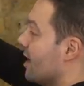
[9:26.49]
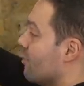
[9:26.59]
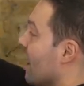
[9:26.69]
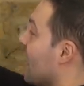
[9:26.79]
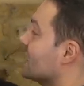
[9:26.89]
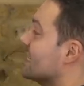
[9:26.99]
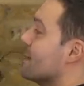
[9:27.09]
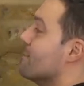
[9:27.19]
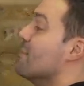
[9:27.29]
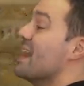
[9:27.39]
in
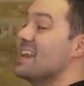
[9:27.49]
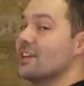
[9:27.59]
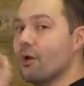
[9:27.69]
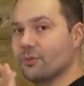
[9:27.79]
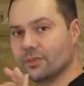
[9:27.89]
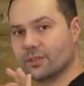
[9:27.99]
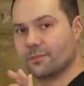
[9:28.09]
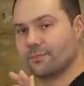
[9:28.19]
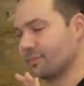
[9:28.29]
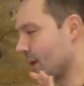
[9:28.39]
reality, many don't.
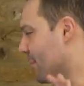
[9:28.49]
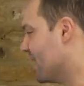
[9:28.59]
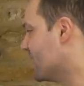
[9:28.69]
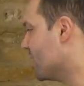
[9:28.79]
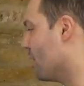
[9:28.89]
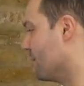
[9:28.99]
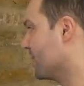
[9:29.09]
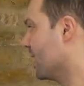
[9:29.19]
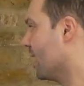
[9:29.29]
Many don't.